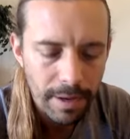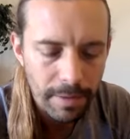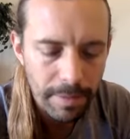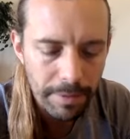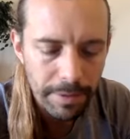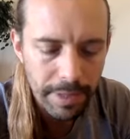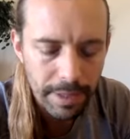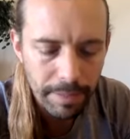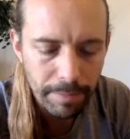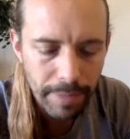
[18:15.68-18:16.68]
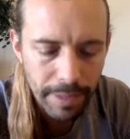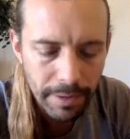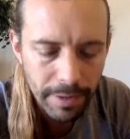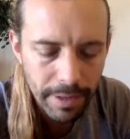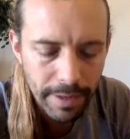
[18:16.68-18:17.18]
Remember, you take a
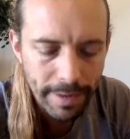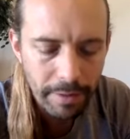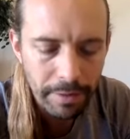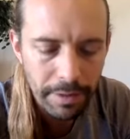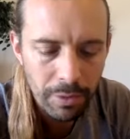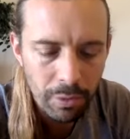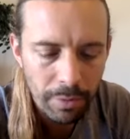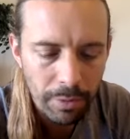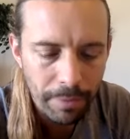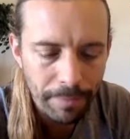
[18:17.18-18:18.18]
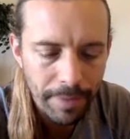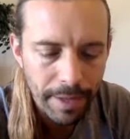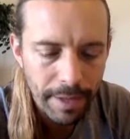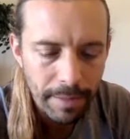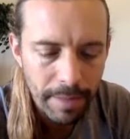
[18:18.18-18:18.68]
bigger inhale than normal.
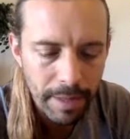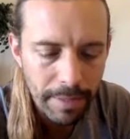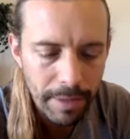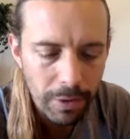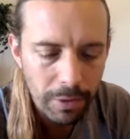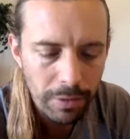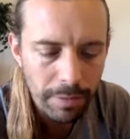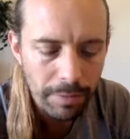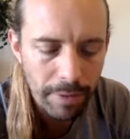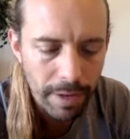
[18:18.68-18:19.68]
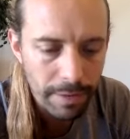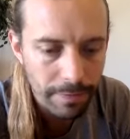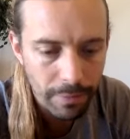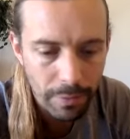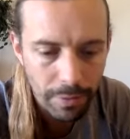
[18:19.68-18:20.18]
Maybe hold the breath
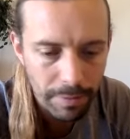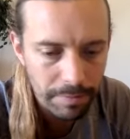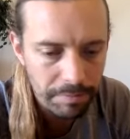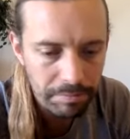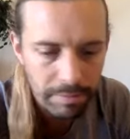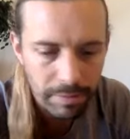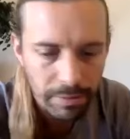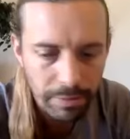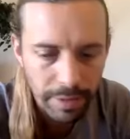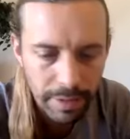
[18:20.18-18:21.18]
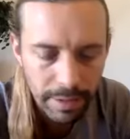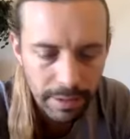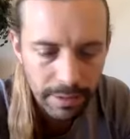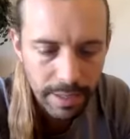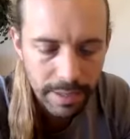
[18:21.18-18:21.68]
for
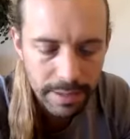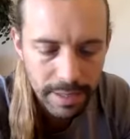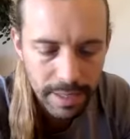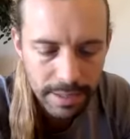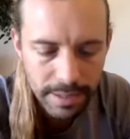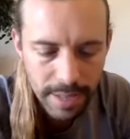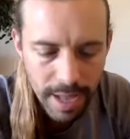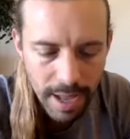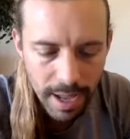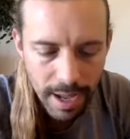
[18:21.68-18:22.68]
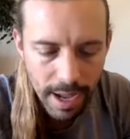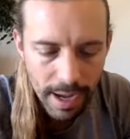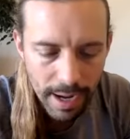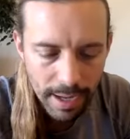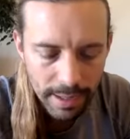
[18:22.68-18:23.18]
3-10 seconds.
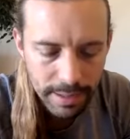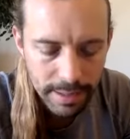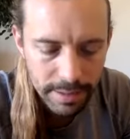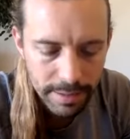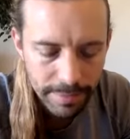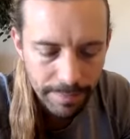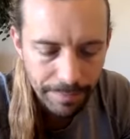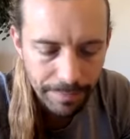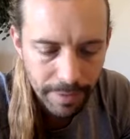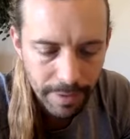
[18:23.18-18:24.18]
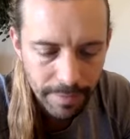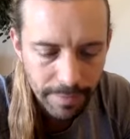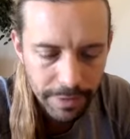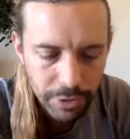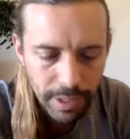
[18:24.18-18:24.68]
And I like to
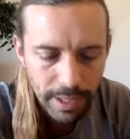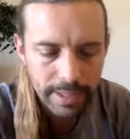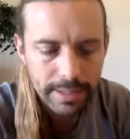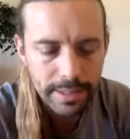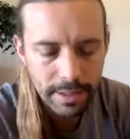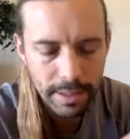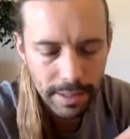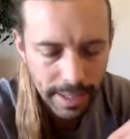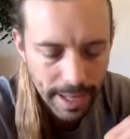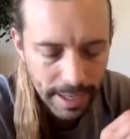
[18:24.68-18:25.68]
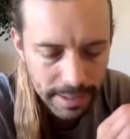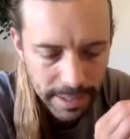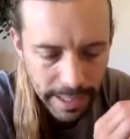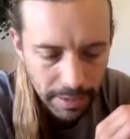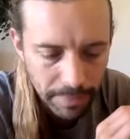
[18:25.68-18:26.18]
visualize it. The
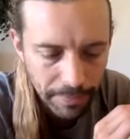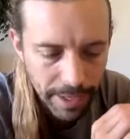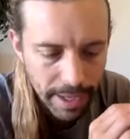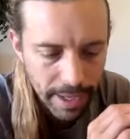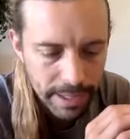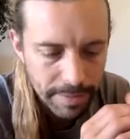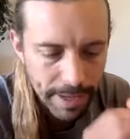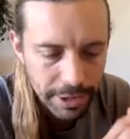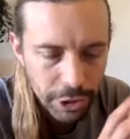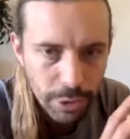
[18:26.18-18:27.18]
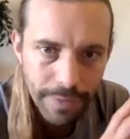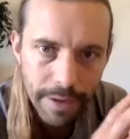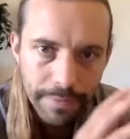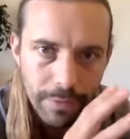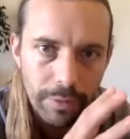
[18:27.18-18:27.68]
exhale is, imagine you have
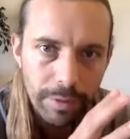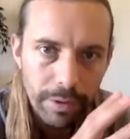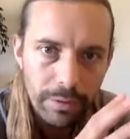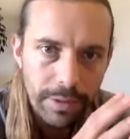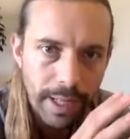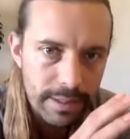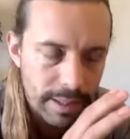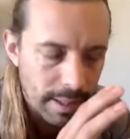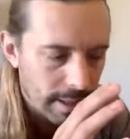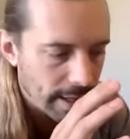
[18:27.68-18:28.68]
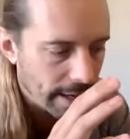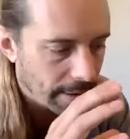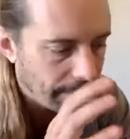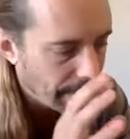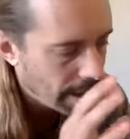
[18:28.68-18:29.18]
that full balloon. That's the inhale.